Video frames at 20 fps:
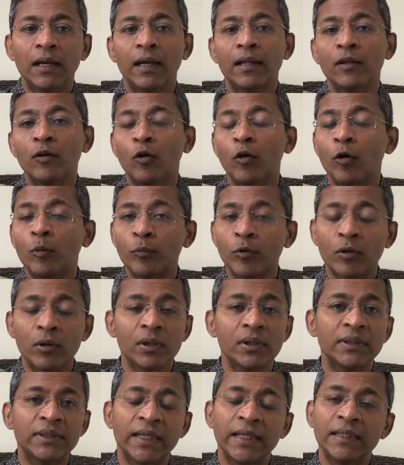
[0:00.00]
and the
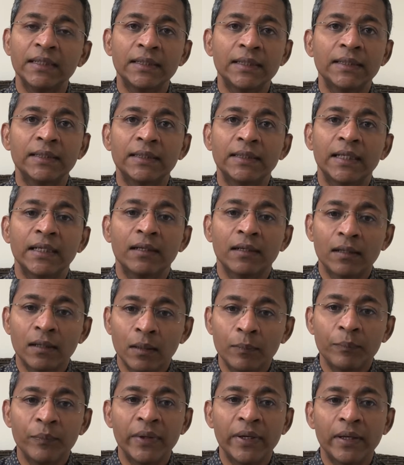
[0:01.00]
hormonal changes that
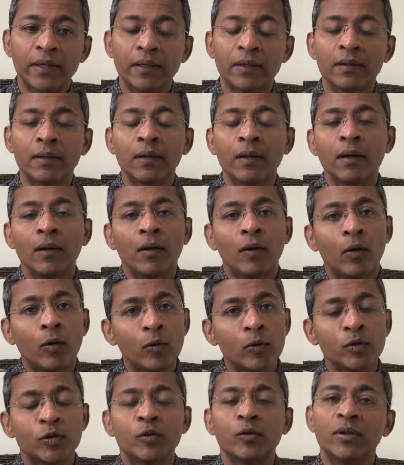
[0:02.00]
accompany it
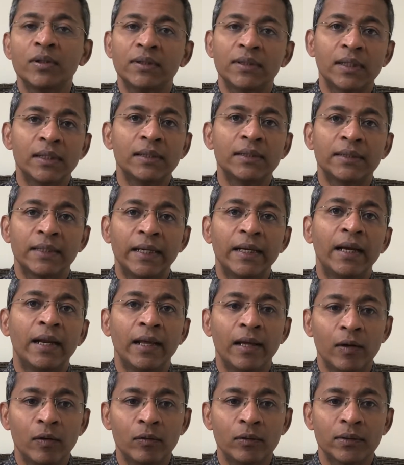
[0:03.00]
also results in
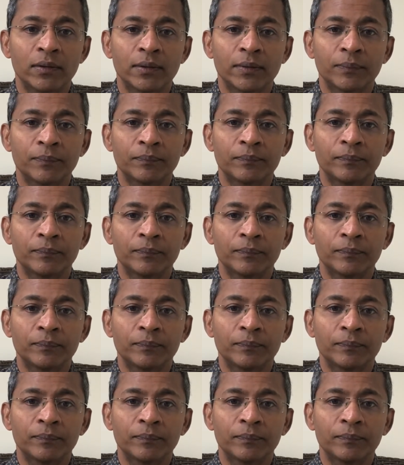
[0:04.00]
hair loss.